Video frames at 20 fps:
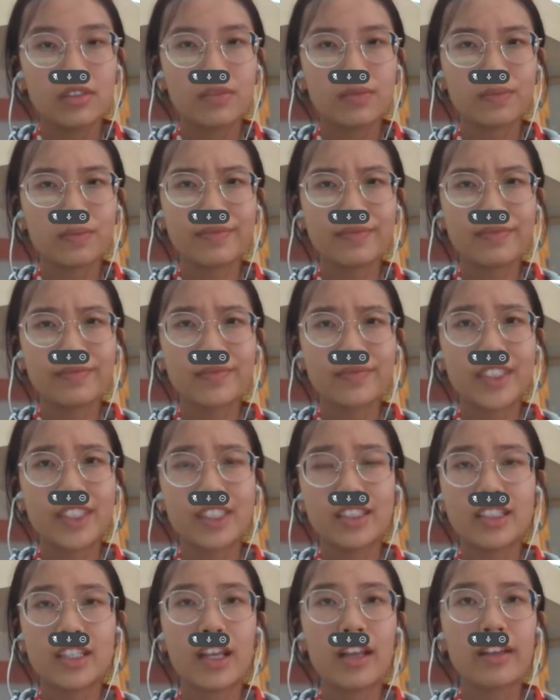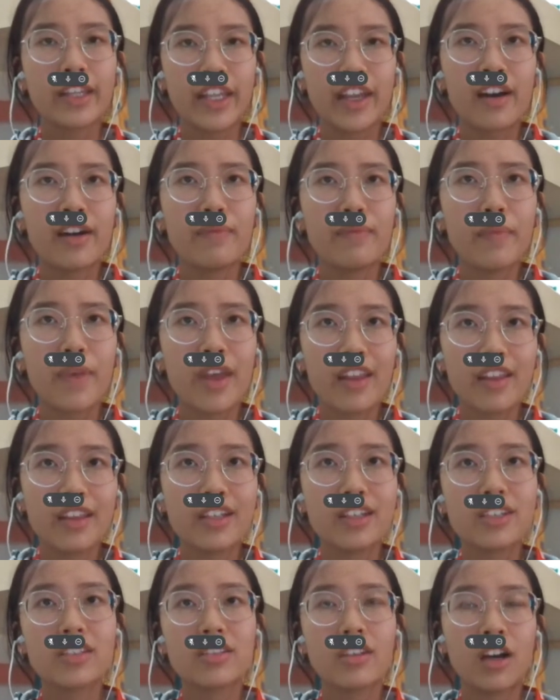mm, there are
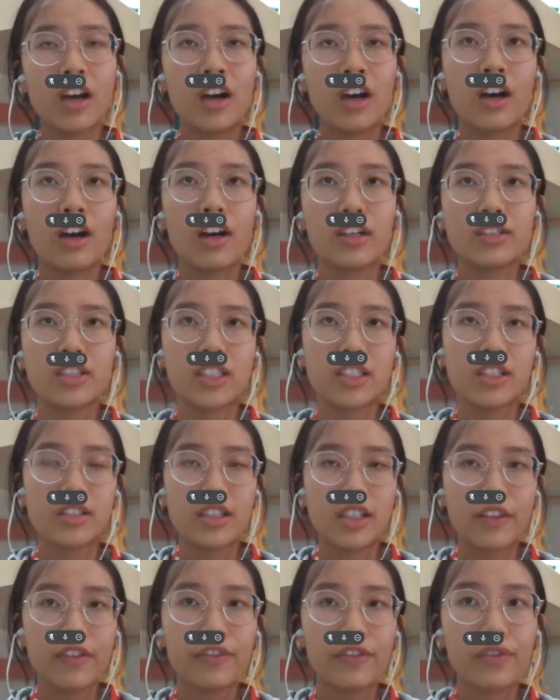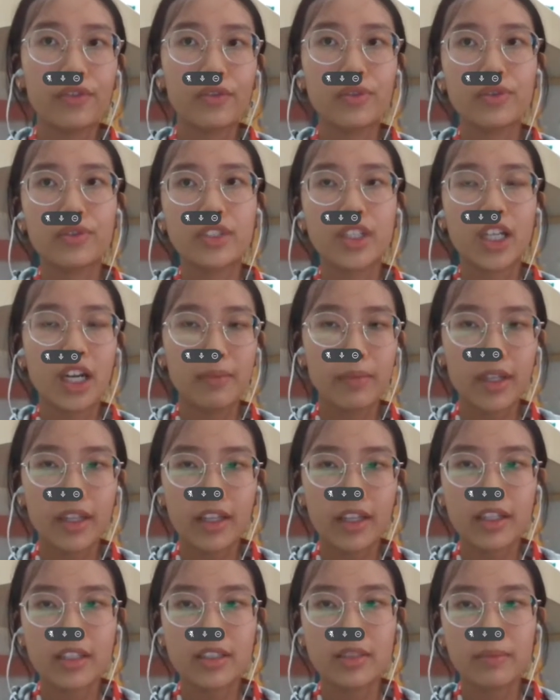many successful
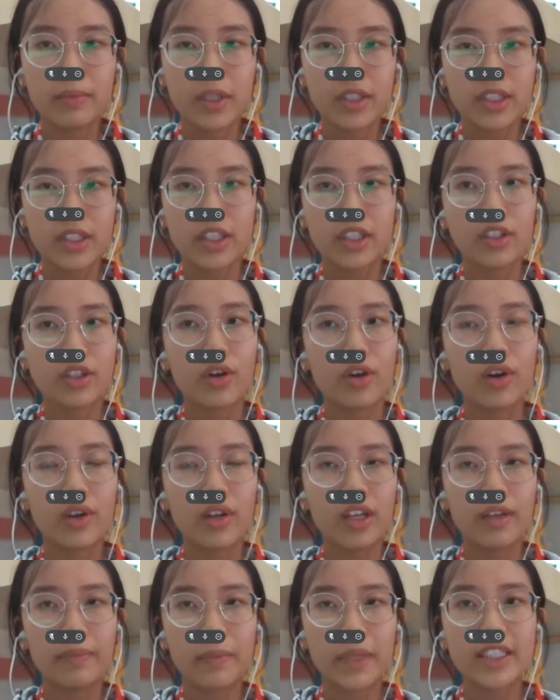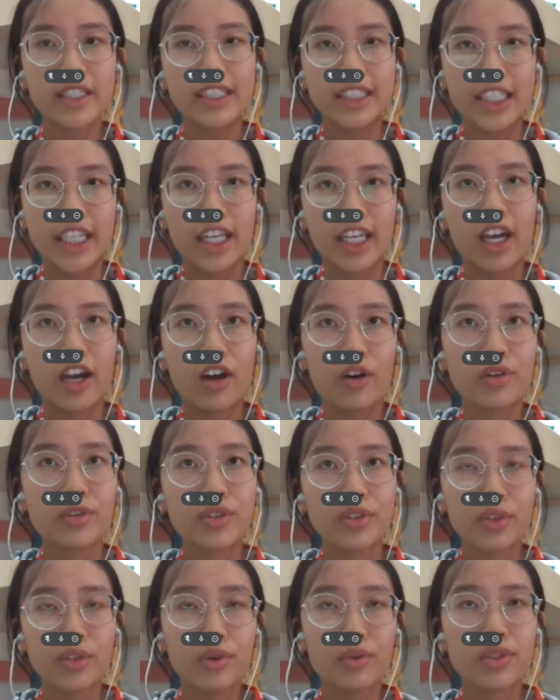companies, but they are
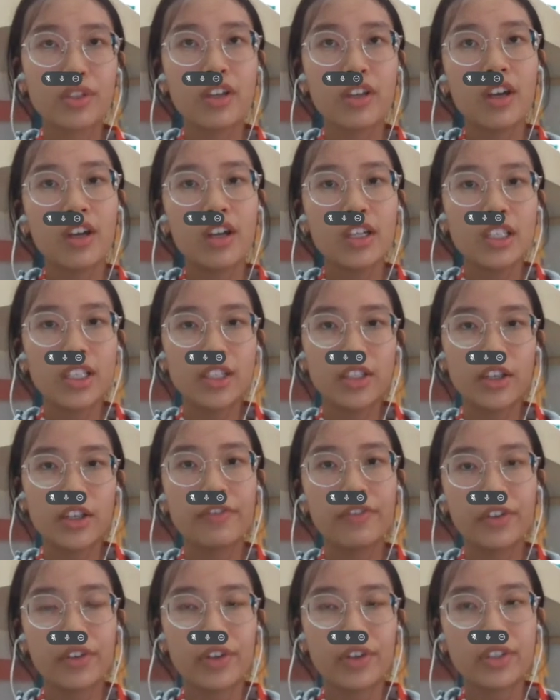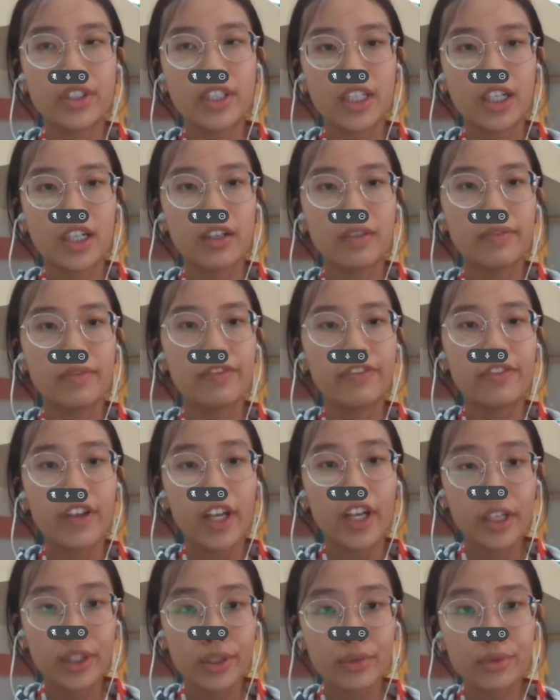also suffer the
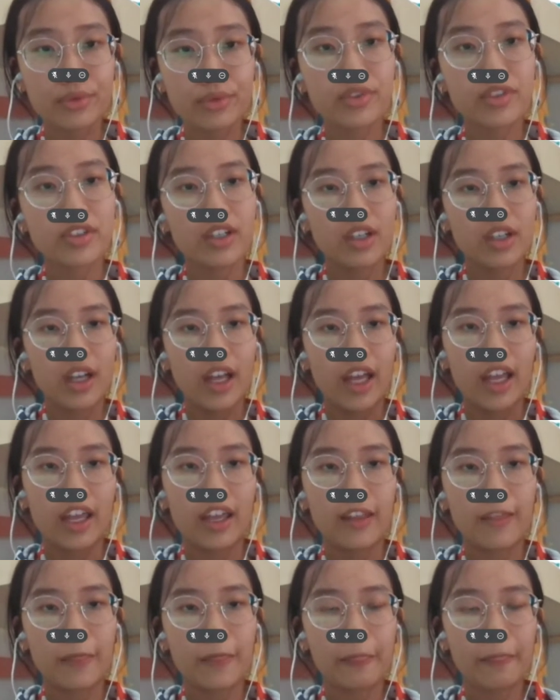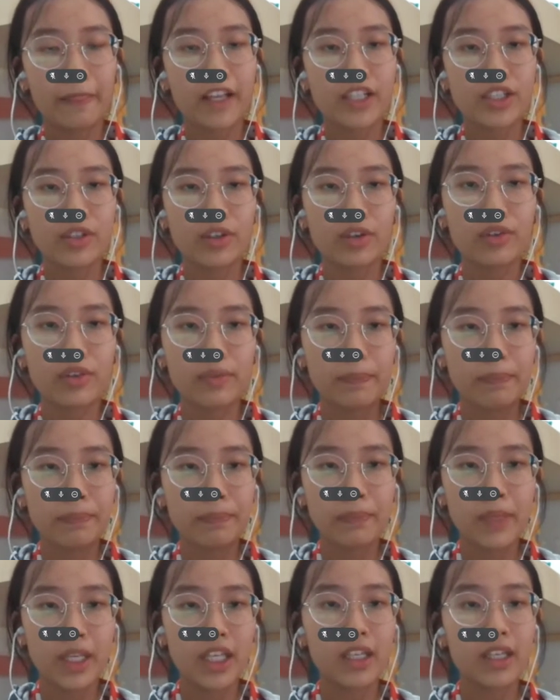failures, and so
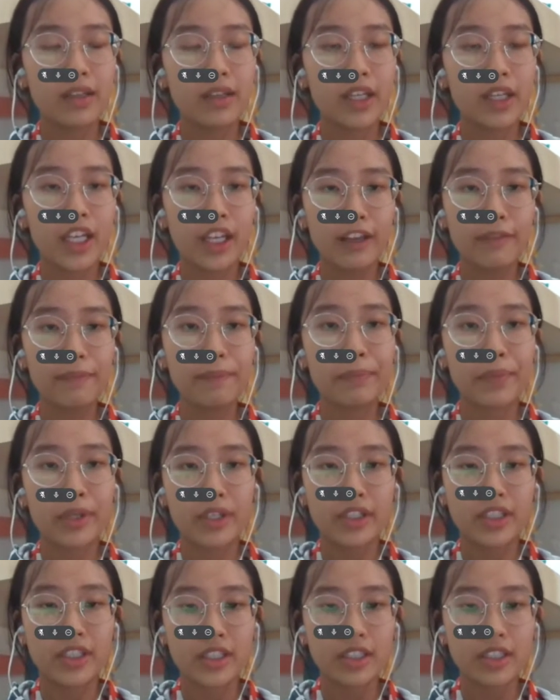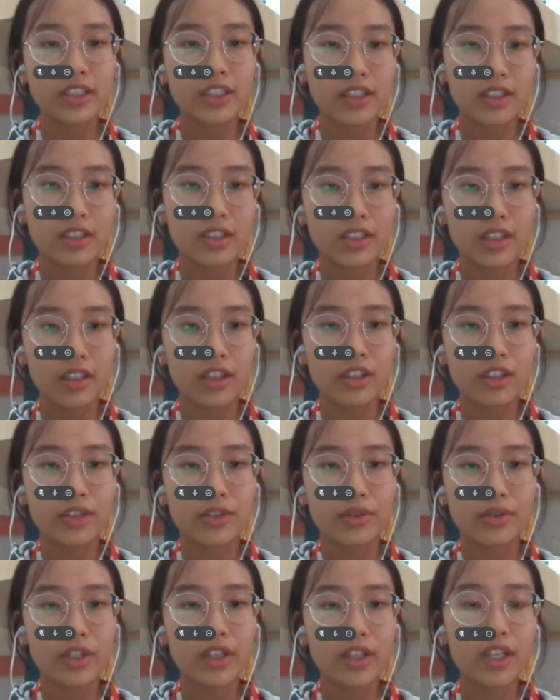we keep persistence
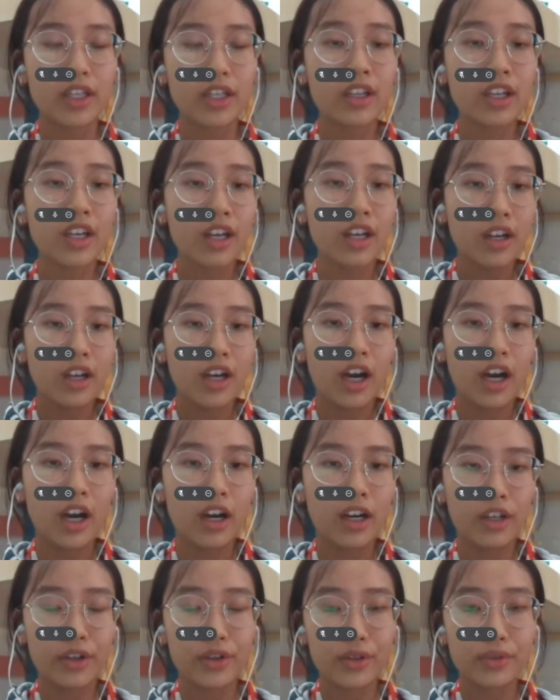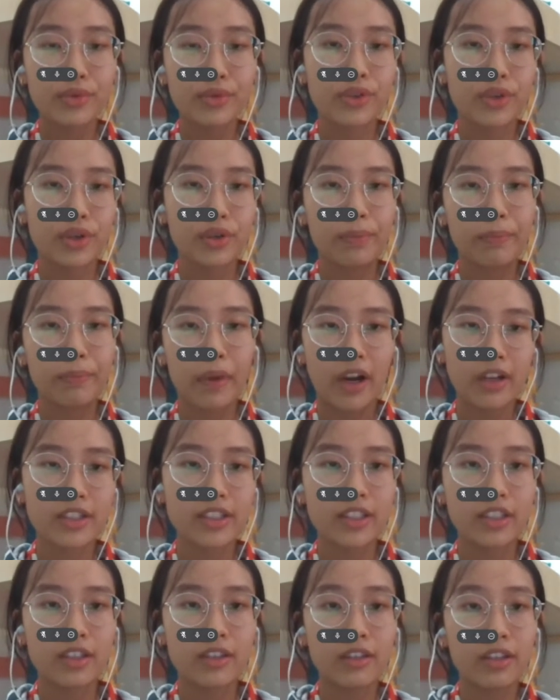is really a crucial part
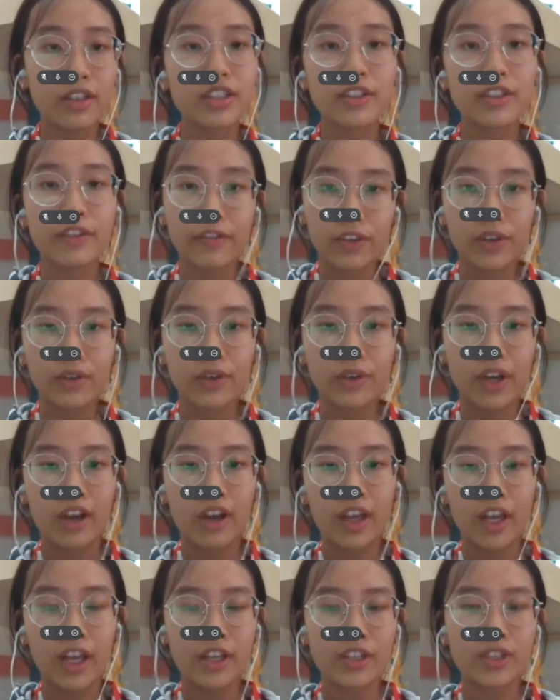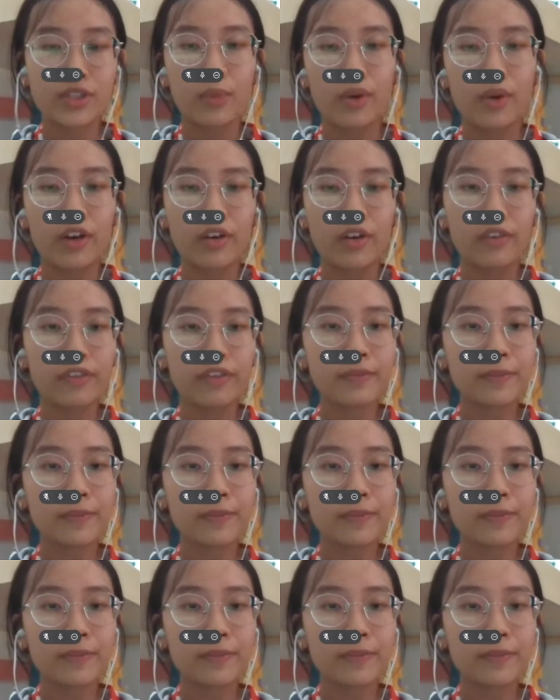in this field as well.